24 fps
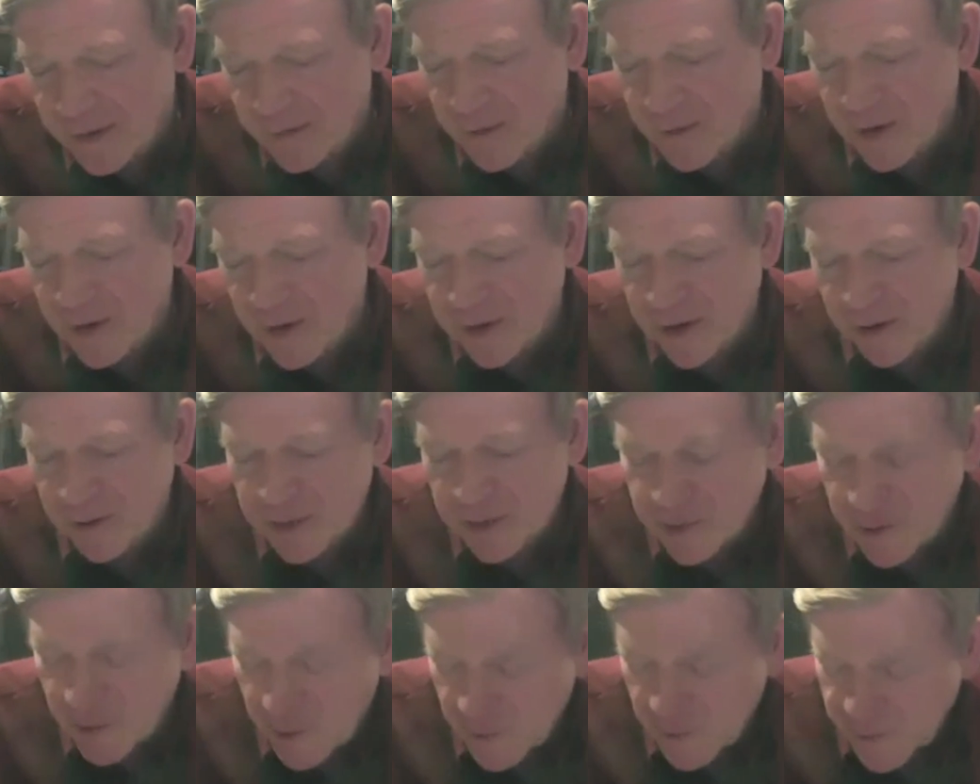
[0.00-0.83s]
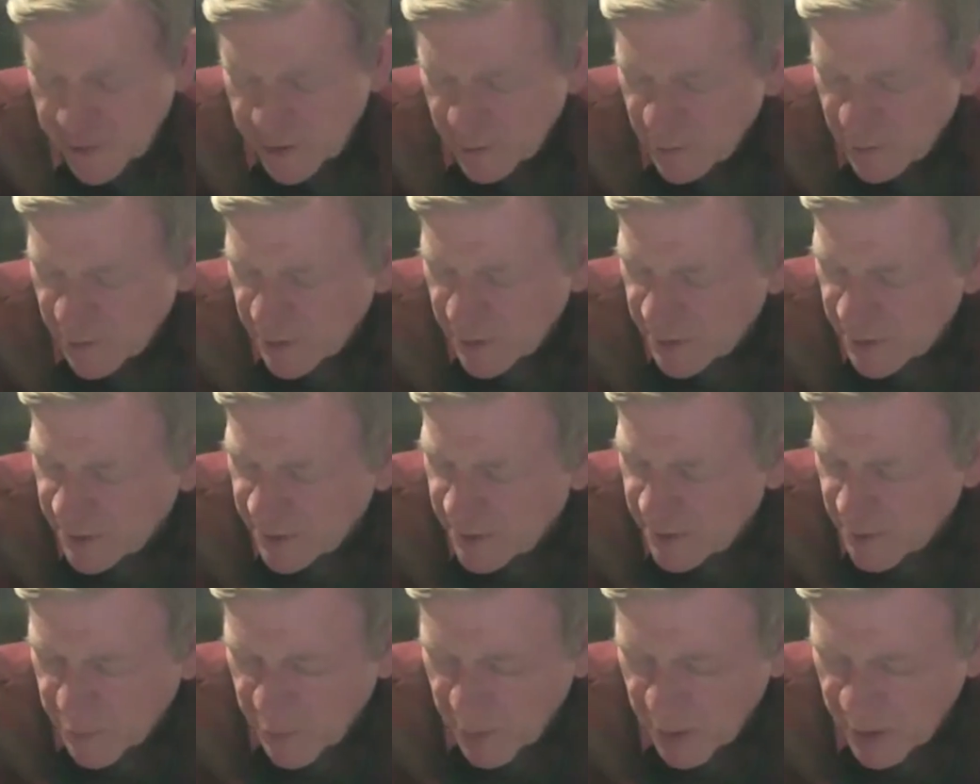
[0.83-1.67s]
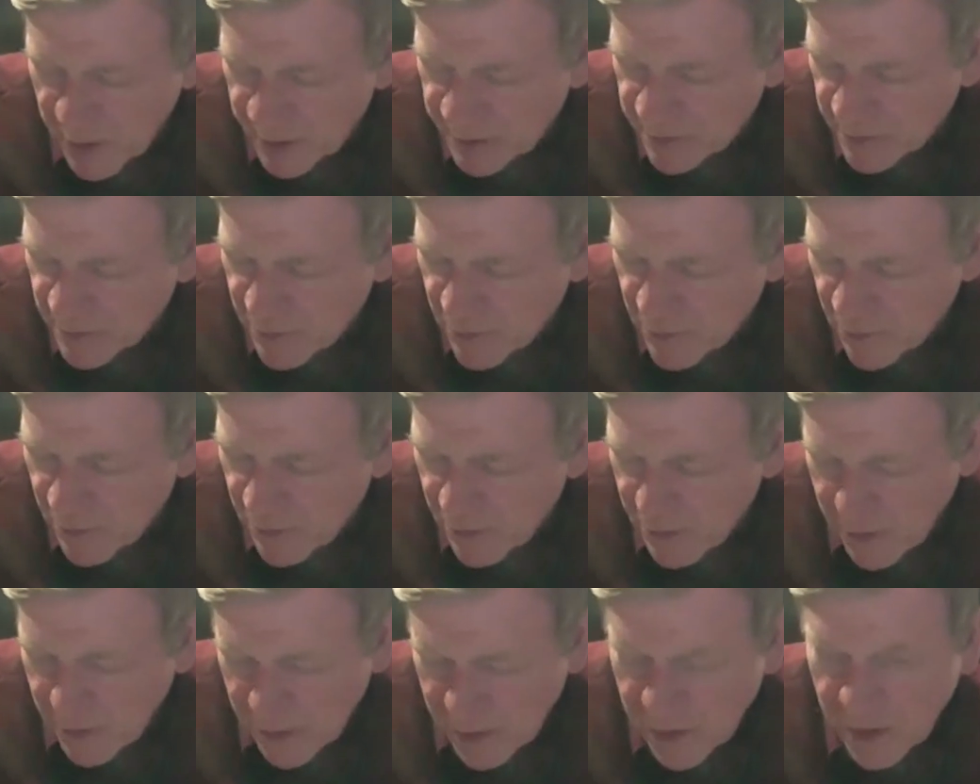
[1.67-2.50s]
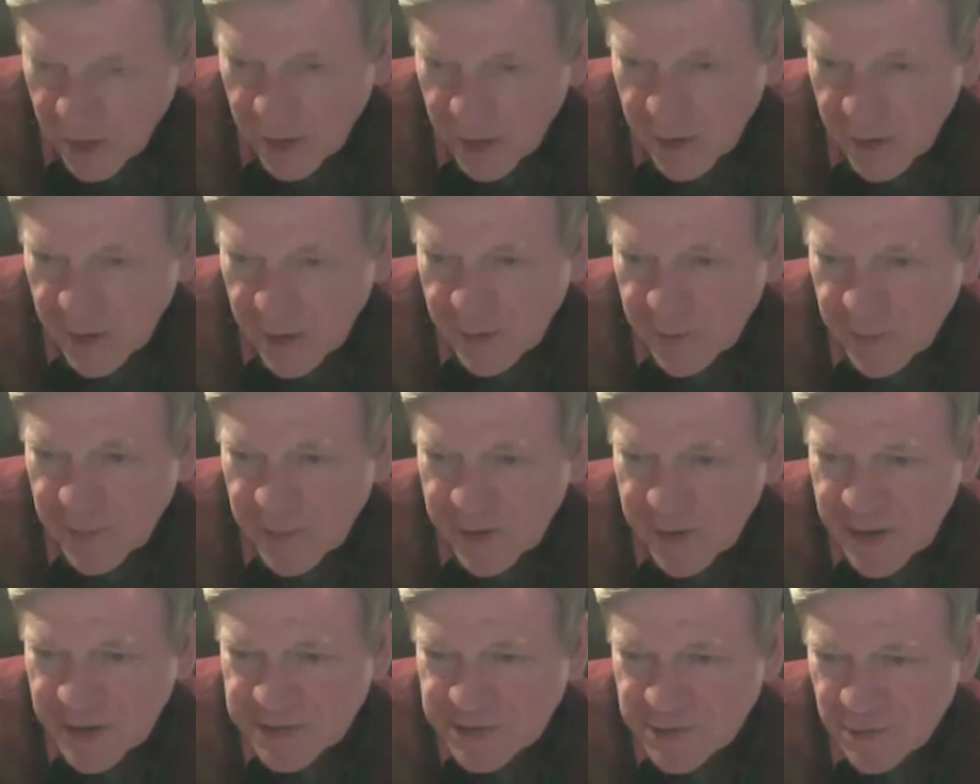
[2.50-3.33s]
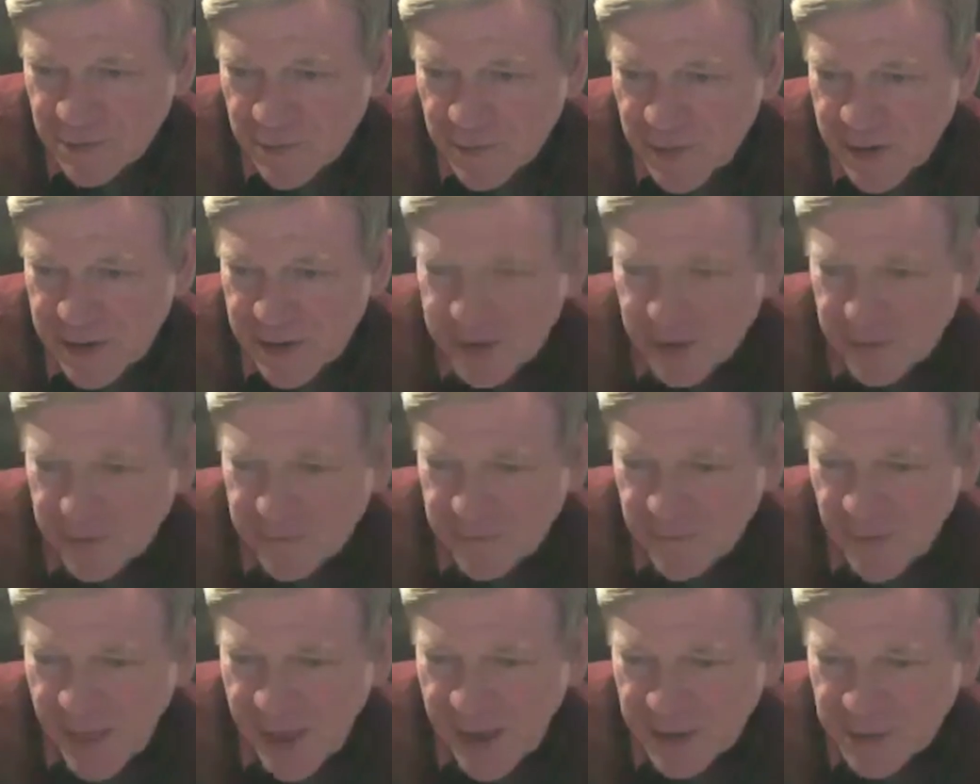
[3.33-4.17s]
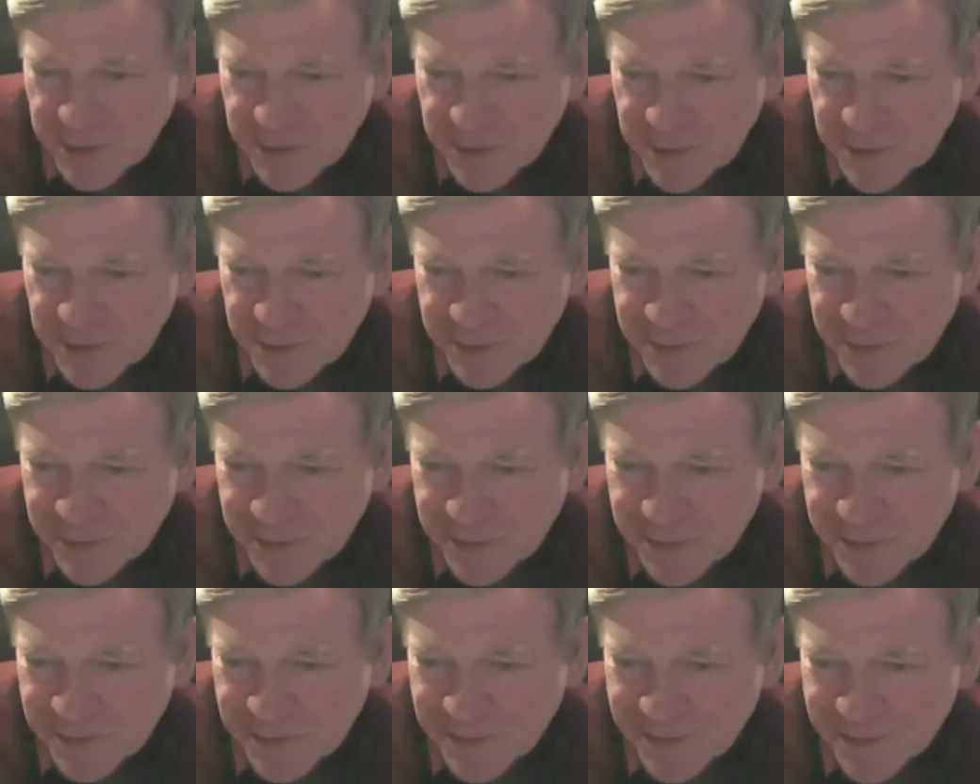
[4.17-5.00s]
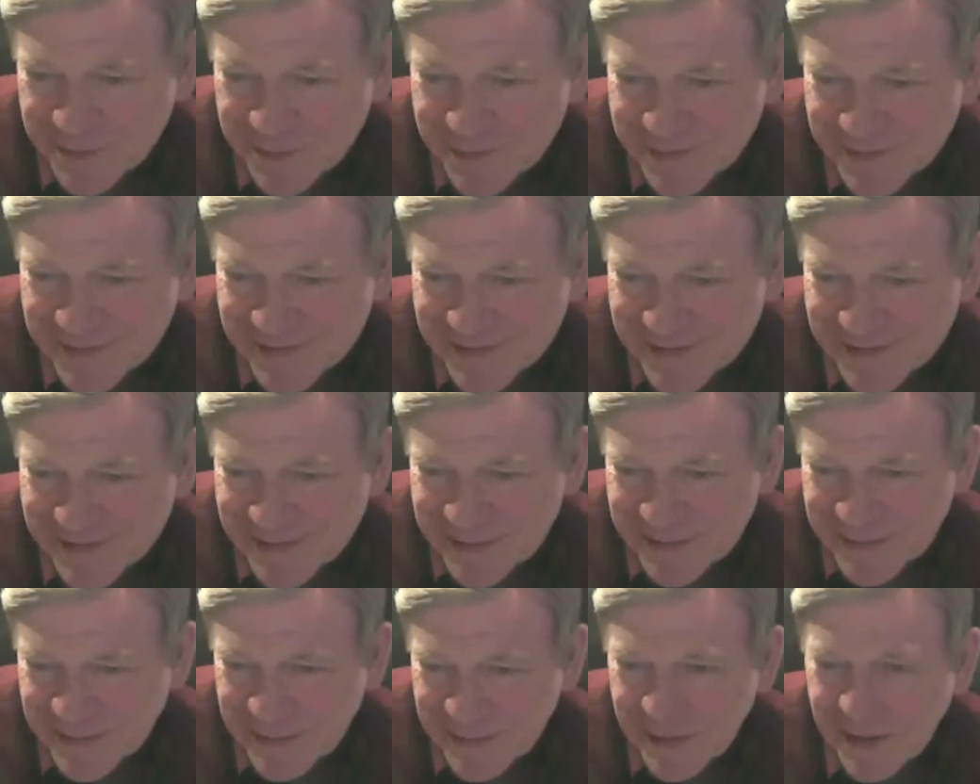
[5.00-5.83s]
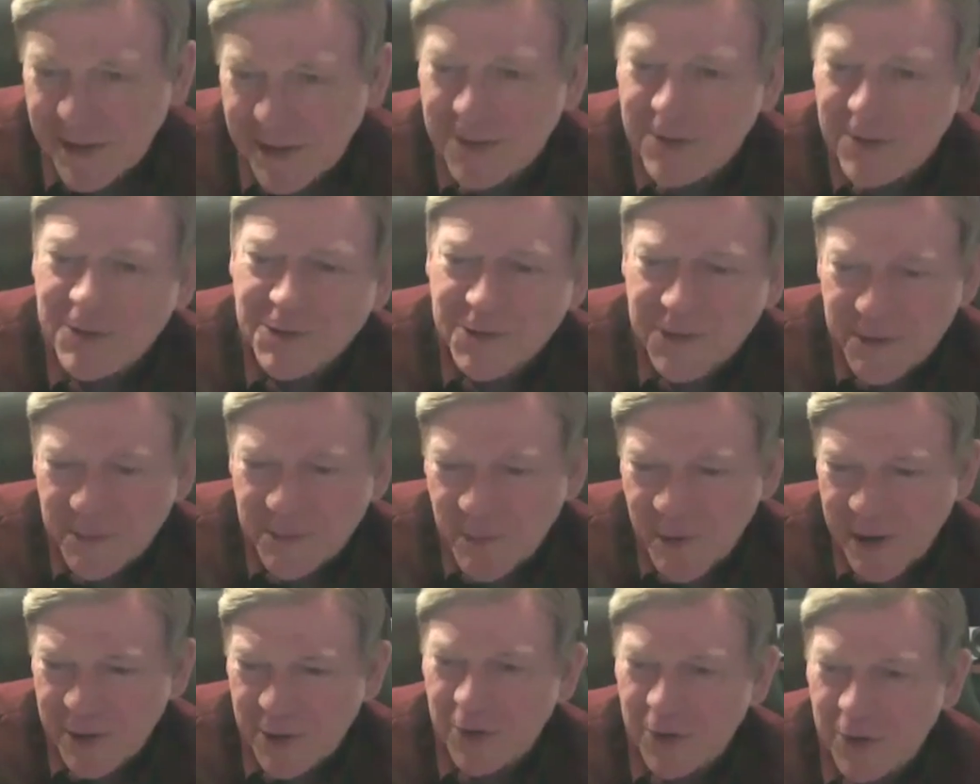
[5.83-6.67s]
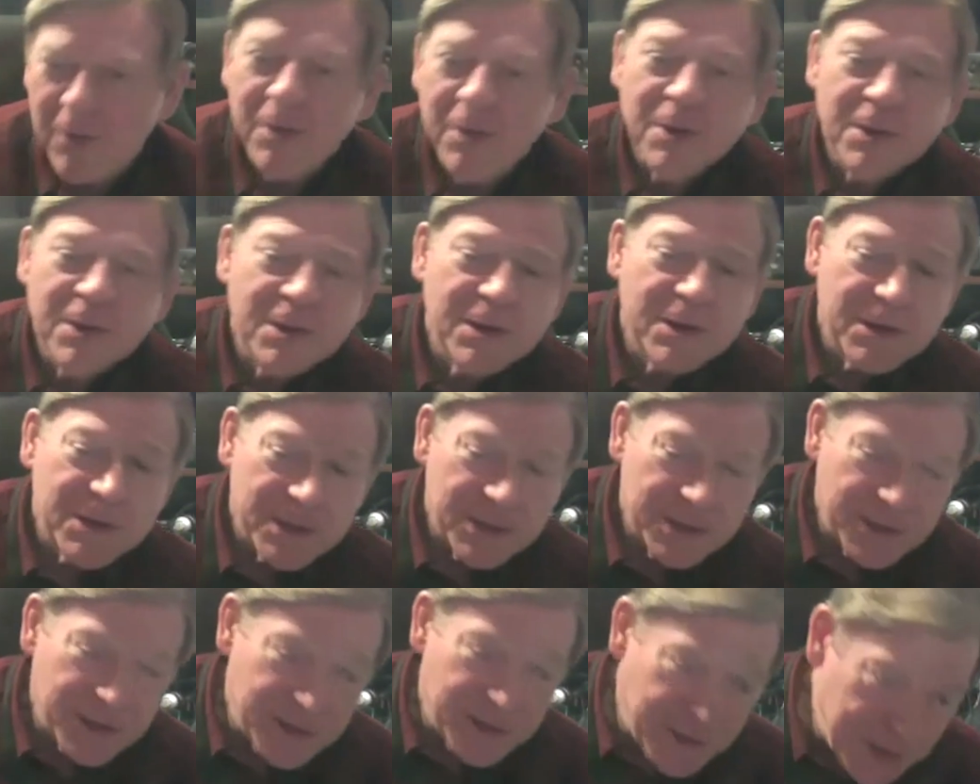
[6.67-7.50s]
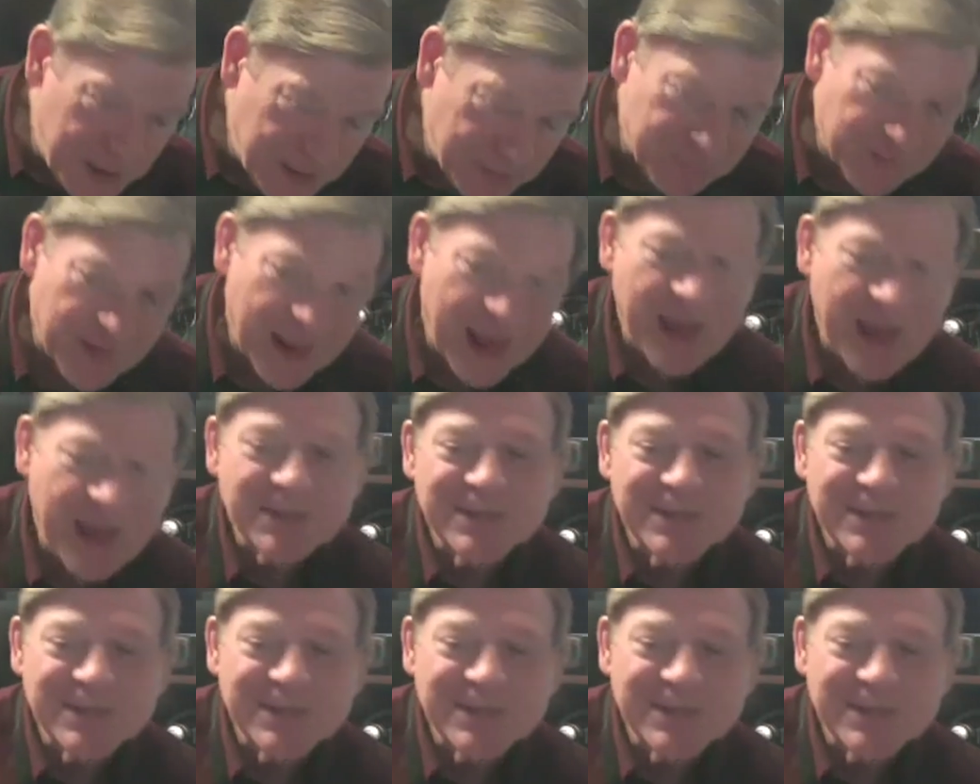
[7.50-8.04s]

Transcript: way, they would call that what, a Neapolitan chord, because it would make it a flat 2, like D minor, D flat